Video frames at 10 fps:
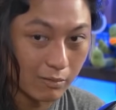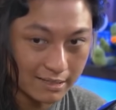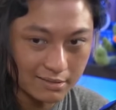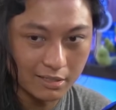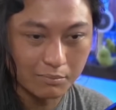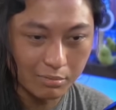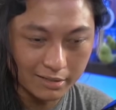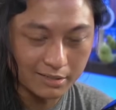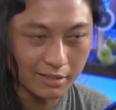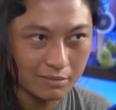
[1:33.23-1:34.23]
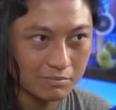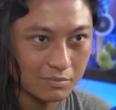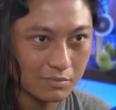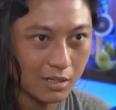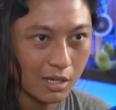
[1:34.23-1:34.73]
and I needed
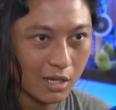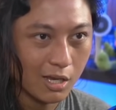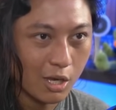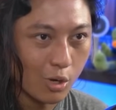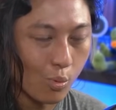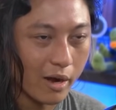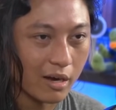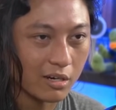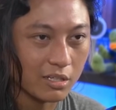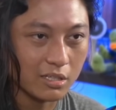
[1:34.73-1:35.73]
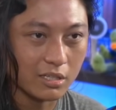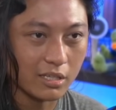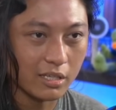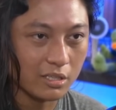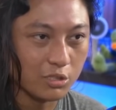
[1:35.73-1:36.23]
a Windows activation key
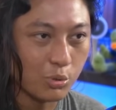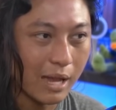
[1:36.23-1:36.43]
because I